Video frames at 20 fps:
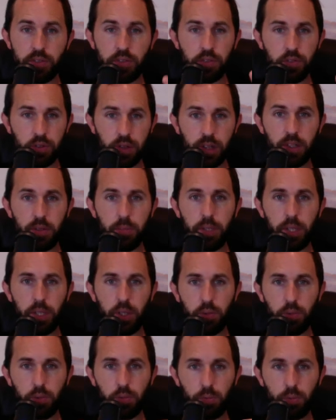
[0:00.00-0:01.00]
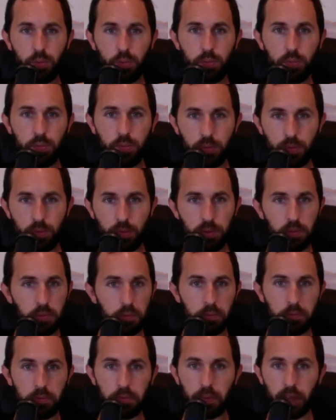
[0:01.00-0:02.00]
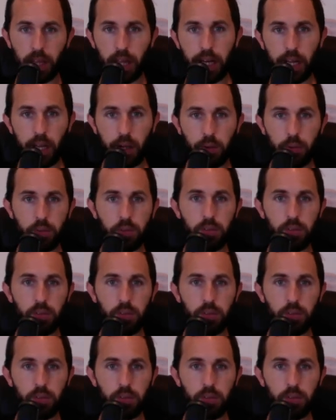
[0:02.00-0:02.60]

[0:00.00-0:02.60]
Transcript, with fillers: it's going to be you, flat out,